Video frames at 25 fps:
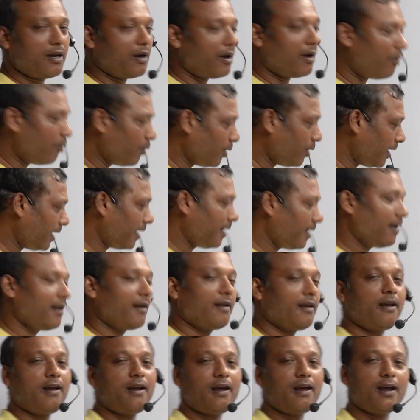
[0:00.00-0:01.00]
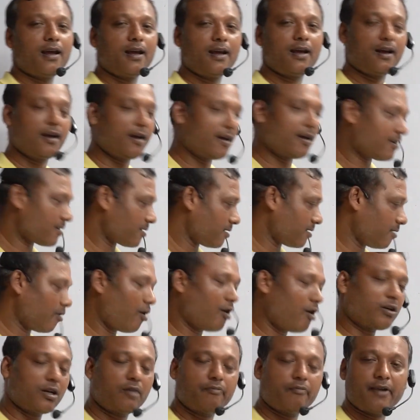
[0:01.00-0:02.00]
Only a
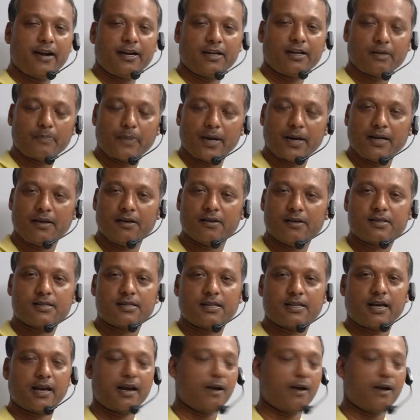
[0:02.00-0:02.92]
lot of entrepreneurs,